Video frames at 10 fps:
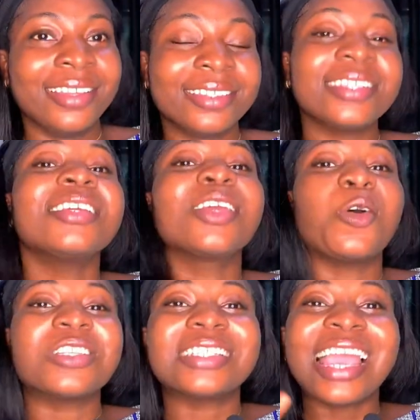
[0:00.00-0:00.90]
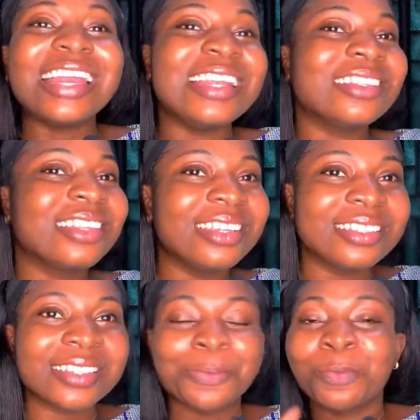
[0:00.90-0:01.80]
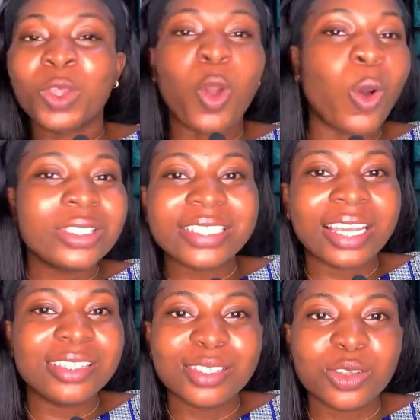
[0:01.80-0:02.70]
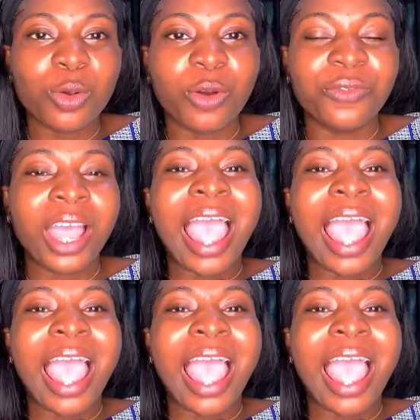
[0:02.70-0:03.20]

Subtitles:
See, concerning this content stuff,